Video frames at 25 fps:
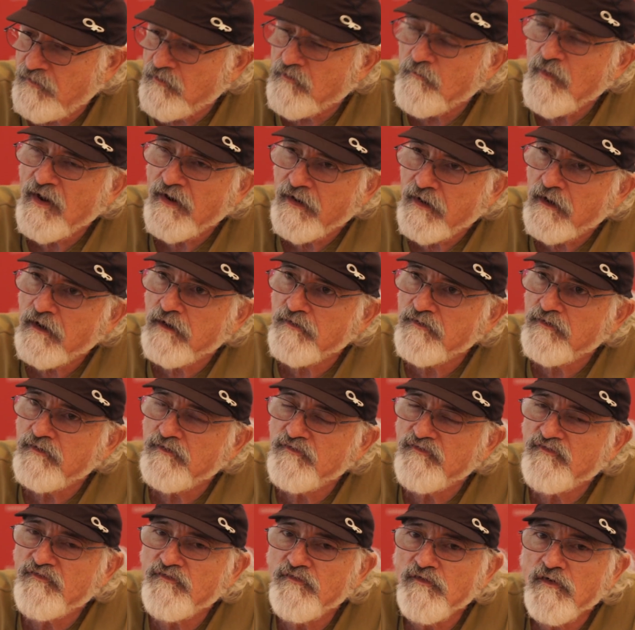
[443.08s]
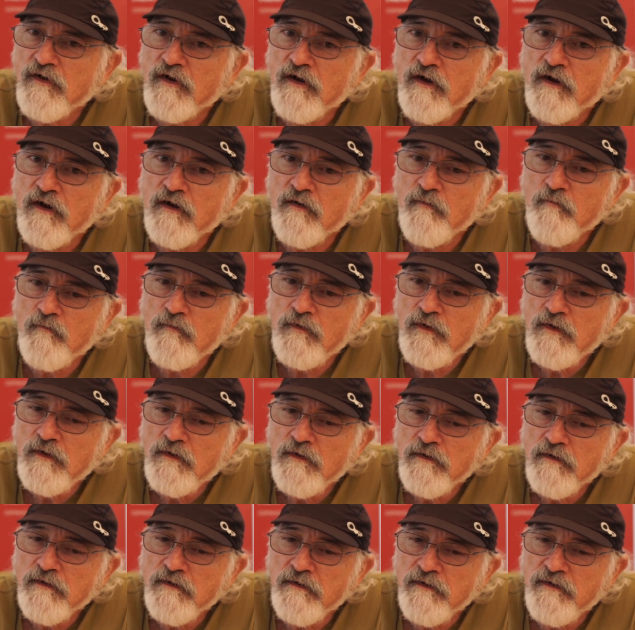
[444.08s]
there are many others,
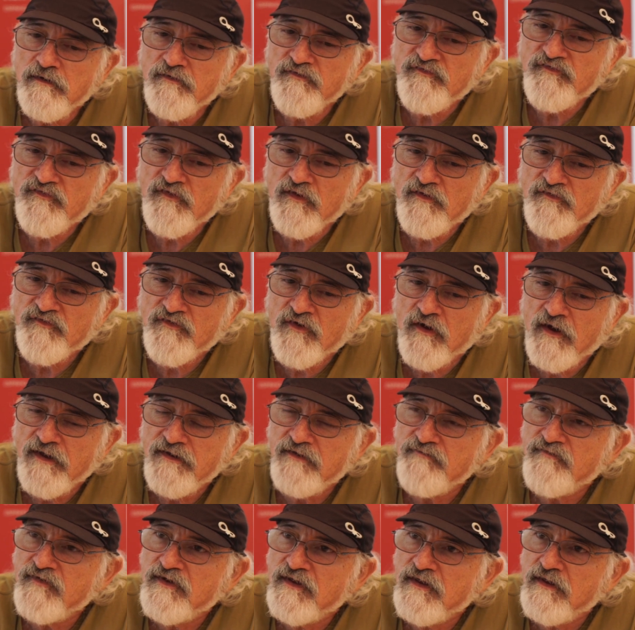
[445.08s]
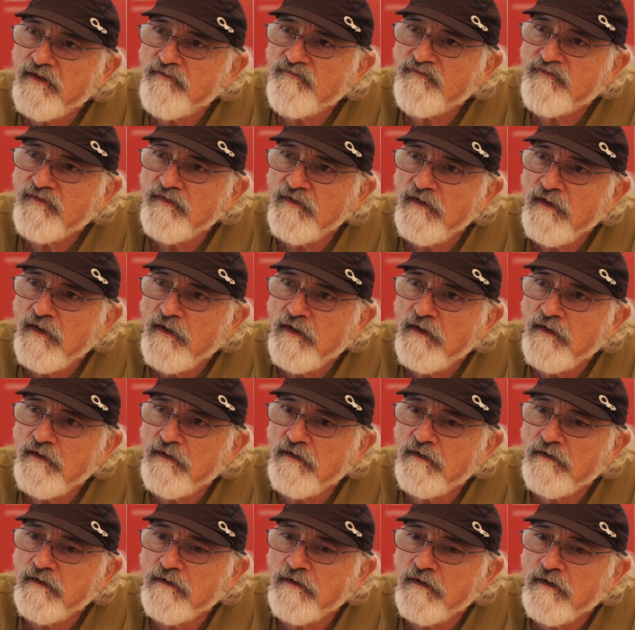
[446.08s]
is kind of a gift.
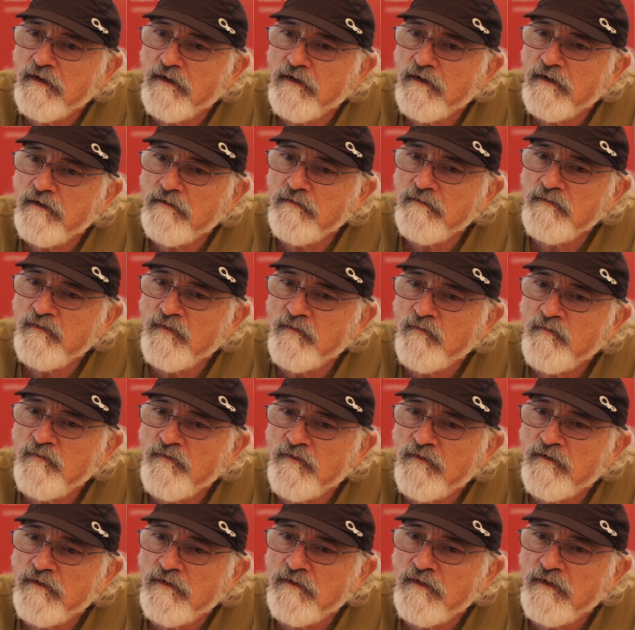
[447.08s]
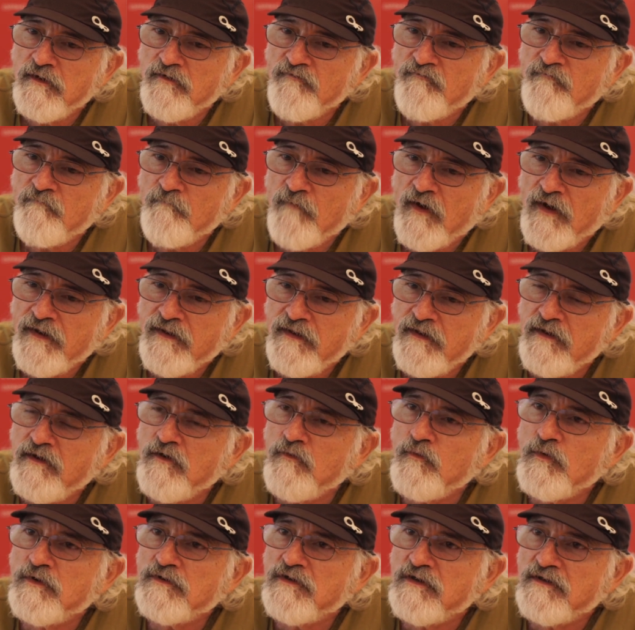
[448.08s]
And the if my
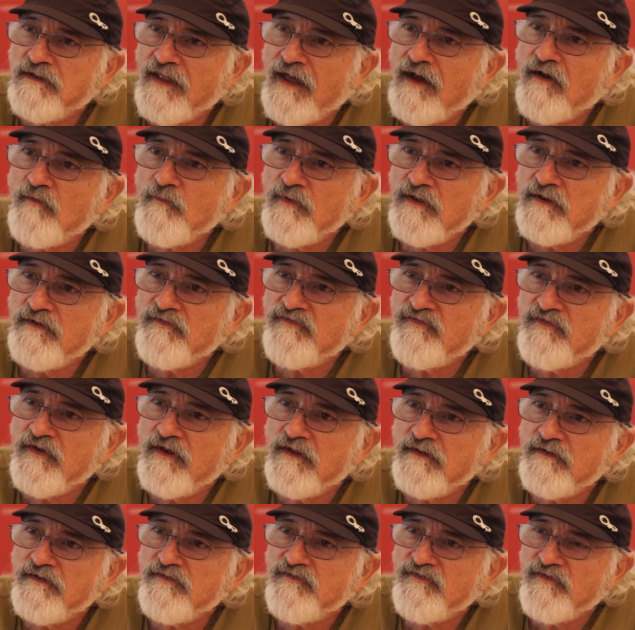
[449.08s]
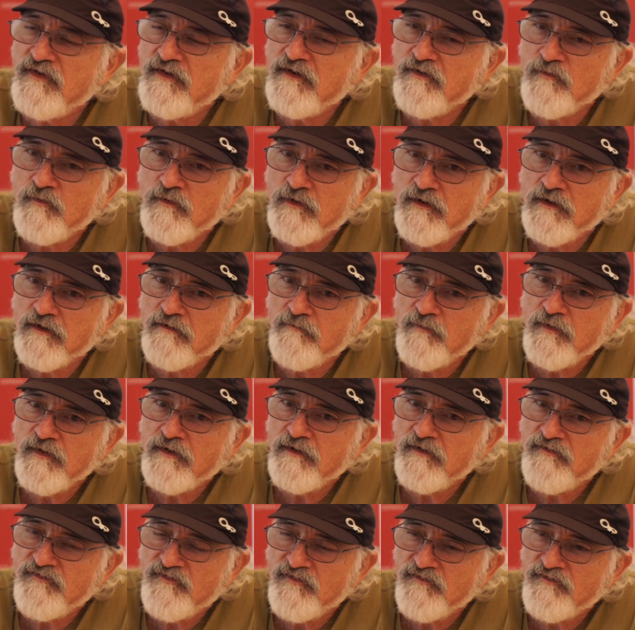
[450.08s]
ego will allow me to say this, and it will,
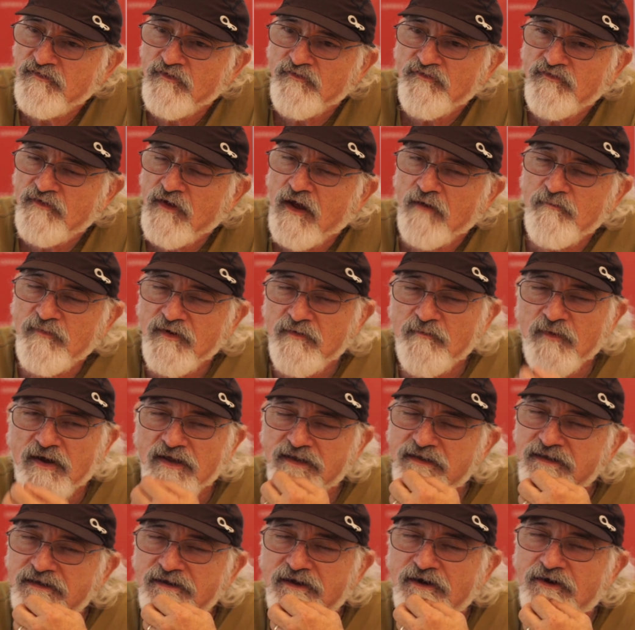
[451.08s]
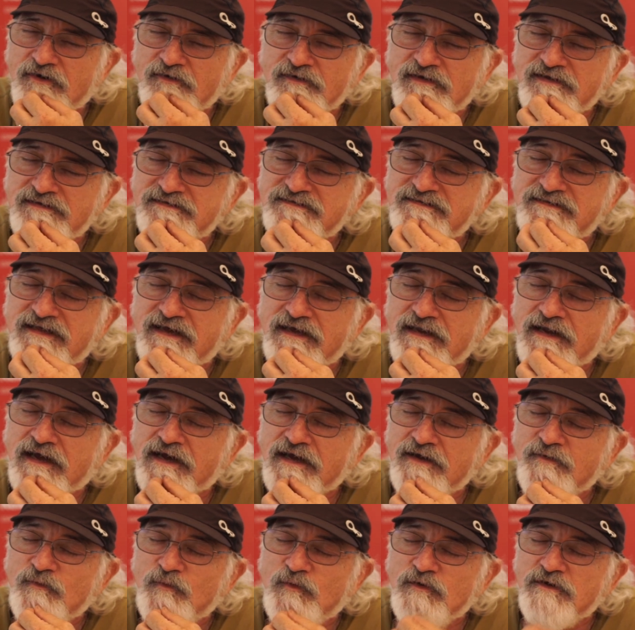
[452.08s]
because there's no stopping my ego, is that
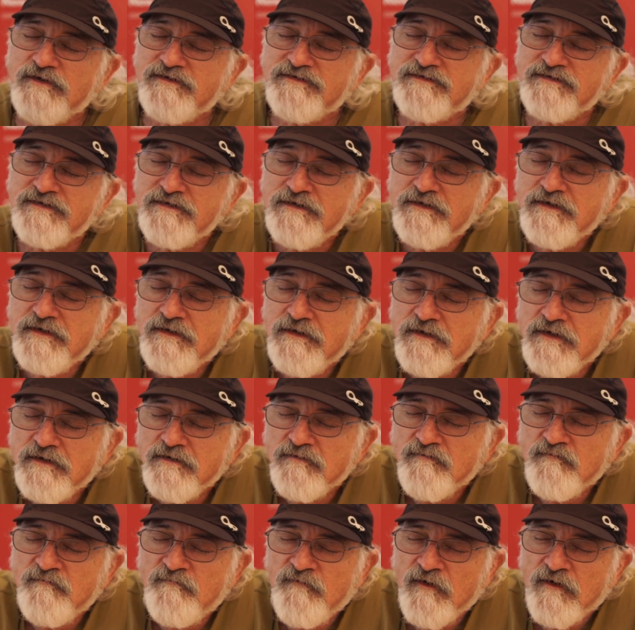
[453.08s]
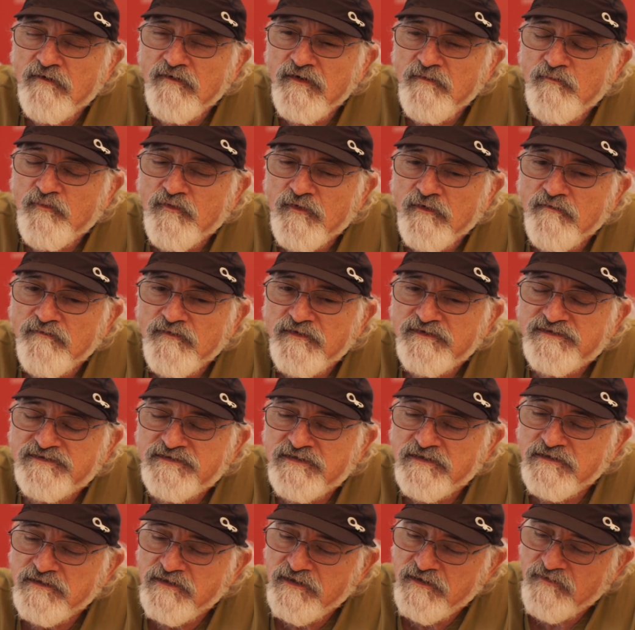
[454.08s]
I was very
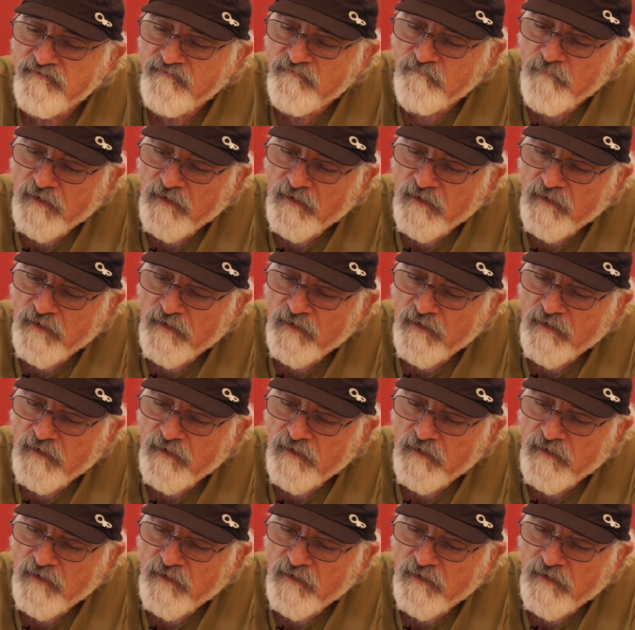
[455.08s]
privileged to live